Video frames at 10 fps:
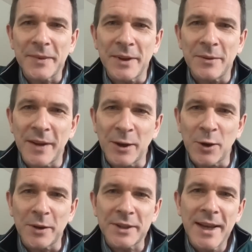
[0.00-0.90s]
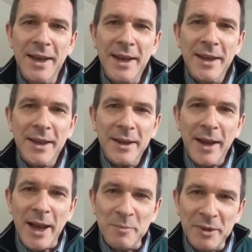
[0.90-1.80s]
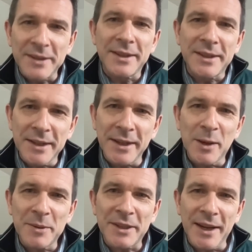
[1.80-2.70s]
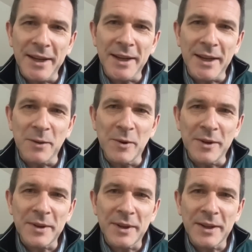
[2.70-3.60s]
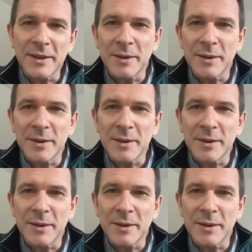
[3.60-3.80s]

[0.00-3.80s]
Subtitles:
you've then got ambulances turning up at A&E with